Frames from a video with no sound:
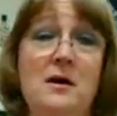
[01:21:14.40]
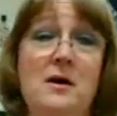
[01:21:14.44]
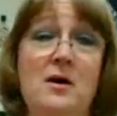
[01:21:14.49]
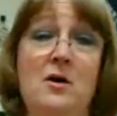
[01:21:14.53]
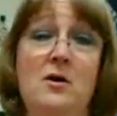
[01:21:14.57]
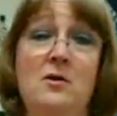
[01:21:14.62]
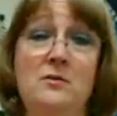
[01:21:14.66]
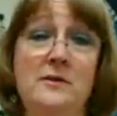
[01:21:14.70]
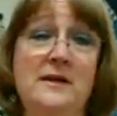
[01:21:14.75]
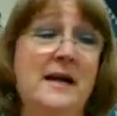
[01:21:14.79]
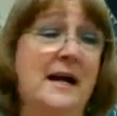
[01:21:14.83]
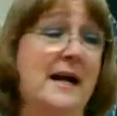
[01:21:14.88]

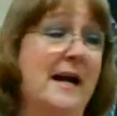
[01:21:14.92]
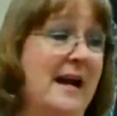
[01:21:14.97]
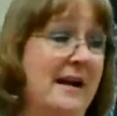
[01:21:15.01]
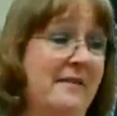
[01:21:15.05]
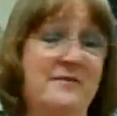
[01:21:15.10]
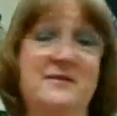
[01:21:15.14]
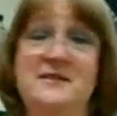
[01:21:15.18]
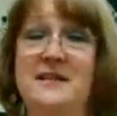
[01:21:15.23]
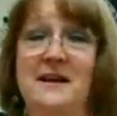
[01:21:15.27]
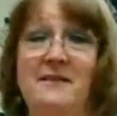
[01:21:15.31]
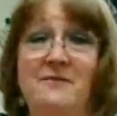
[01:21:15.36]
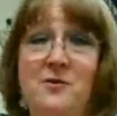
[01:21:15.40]
Only I have
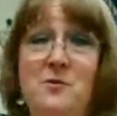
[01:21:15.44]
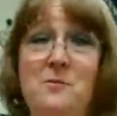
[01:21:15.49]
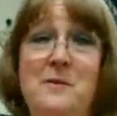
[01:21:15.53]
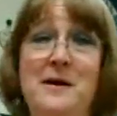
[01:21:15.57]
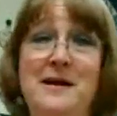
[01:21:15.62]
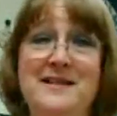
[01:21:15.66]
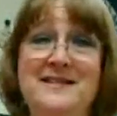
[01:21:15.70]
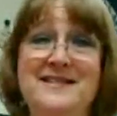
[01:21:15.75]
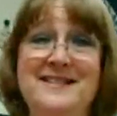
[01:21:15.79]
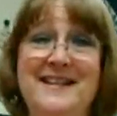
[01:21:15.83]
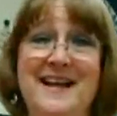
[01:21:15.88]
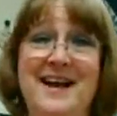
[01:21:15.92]
several
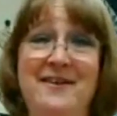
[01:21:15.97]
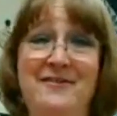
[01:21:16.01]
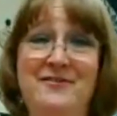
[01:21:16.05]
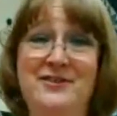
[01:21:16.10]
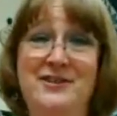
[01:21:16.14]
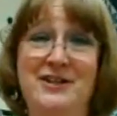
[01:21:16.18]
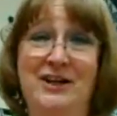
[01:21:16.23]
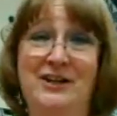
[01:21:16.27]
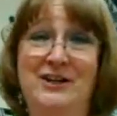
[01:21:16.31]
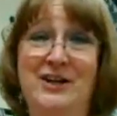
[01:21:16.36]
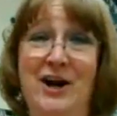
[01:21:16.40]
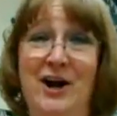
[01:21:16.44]
months left
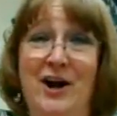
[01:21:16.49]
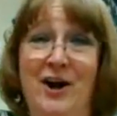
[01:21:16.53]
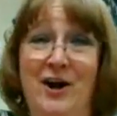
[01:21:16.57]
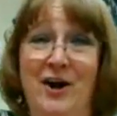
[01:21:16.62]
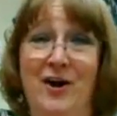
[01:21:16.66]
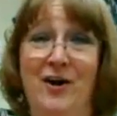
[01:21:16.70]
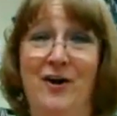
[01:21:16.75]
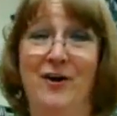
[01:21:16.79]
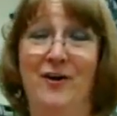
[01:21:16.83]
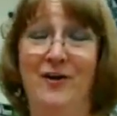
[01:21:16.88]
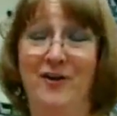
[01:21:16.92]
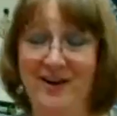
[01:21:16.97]
to
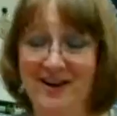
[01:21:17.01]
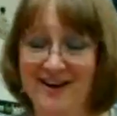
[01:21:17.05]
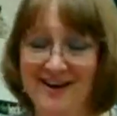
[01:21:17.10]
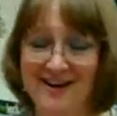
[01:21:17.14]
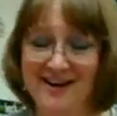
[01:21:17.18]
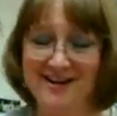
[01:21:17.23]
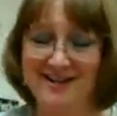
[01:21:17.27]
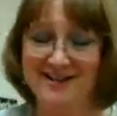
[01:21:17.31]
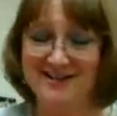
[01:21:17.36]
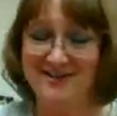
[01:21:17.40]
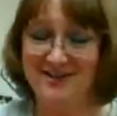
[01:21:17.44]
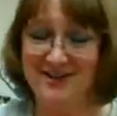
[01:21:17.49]
go.
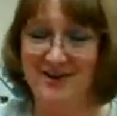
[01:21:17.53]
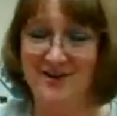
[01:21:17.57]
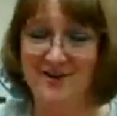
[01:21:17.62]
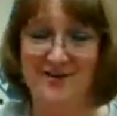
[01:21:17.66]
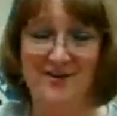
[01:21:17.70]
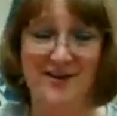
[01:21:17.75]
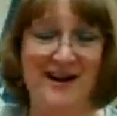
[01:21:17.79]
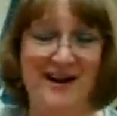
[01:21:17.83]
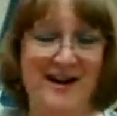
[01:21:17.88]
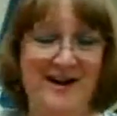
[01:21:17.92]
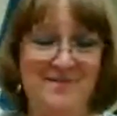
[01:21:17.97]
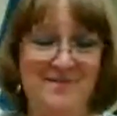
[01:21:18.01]

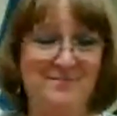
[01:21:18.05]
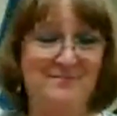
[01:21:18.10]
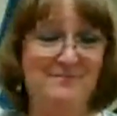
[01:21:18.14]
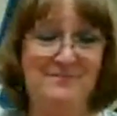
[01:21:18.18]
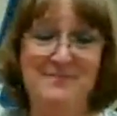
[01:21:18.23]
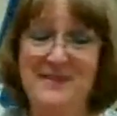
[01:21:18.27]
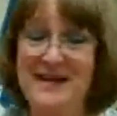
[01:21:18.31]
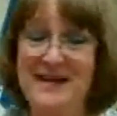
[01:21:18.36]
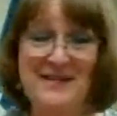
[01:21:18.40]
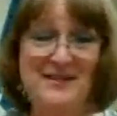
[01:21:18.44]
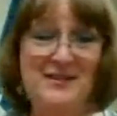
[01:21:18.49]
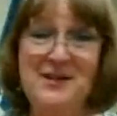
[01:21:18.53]
So
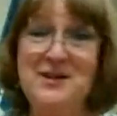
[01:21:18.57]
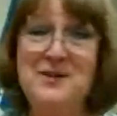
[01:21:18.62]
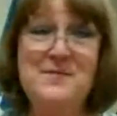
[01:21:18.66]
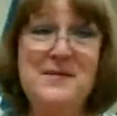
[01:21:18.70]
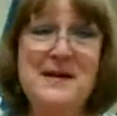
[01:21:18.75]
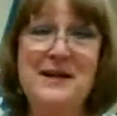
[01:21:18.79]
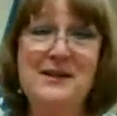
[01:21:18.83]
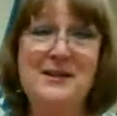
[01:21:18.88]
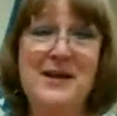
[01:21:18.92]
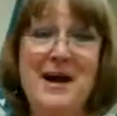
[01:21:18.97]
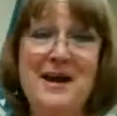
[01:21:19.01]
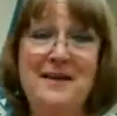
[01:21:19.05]
it's going to be
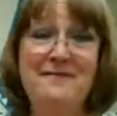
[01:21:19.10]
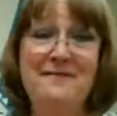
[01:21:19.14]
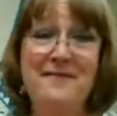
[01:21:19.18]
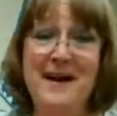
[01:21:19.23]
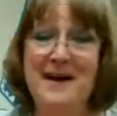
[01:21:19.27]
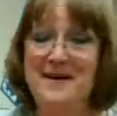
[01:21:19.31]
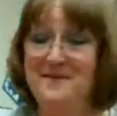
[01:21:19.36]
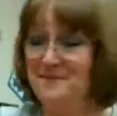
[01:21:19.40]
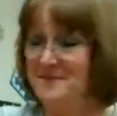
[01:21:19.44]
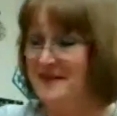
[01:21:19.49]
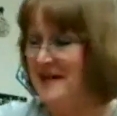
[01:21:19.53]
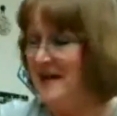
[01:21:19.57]
a lot of
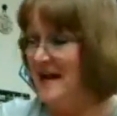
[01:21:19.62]
fun.